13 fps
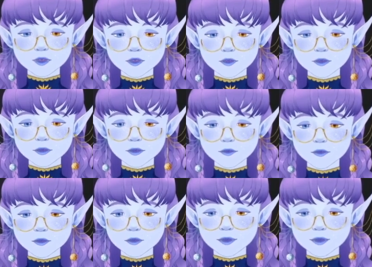Choose your
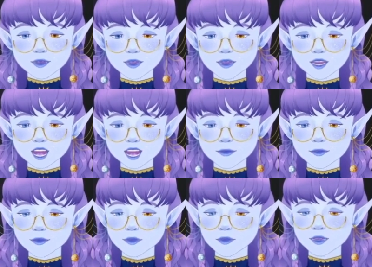steed and heft
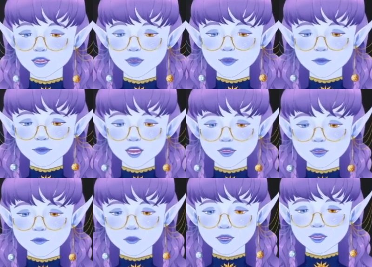your lance, mighty
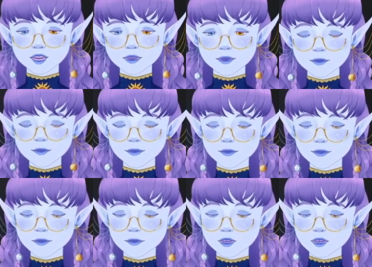warrior.
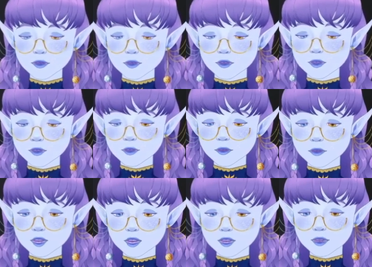
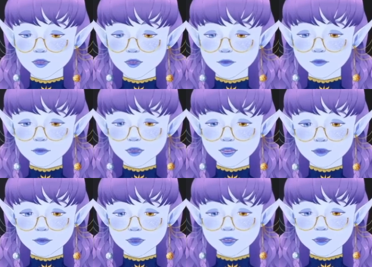Irakaraka
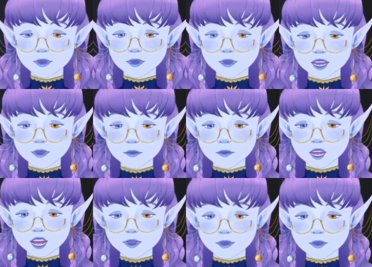brandishes a
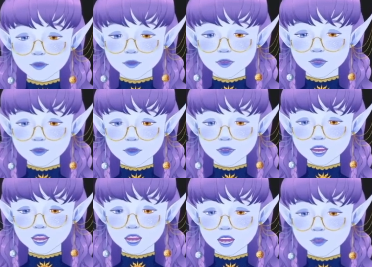branch, clutching a
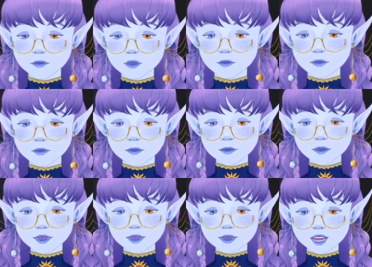hobby horse between
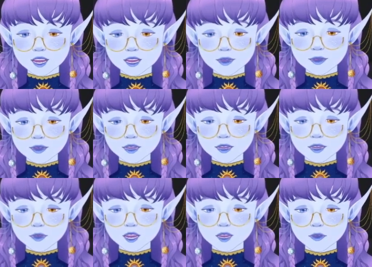his legs.
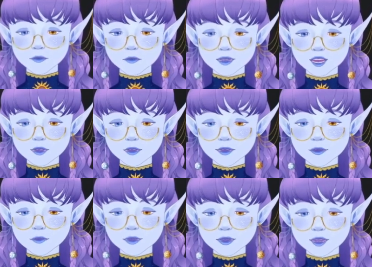My own mount has
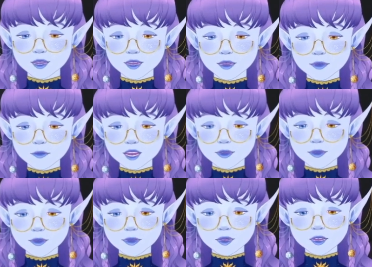been neatly
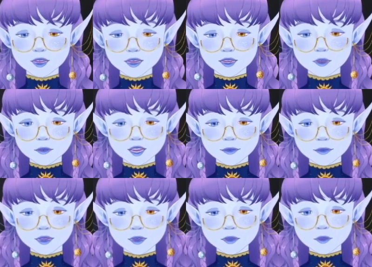deposited on a nearby
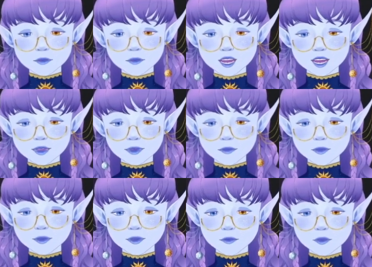bench right next to a
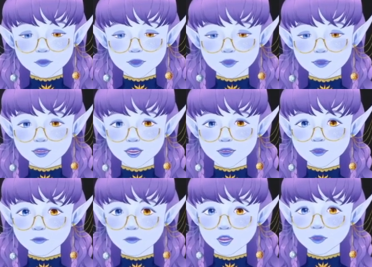similarly sized
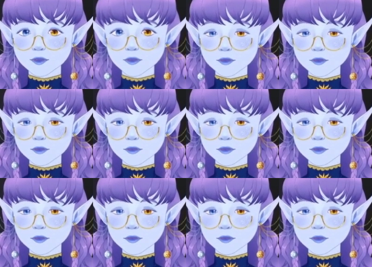branch.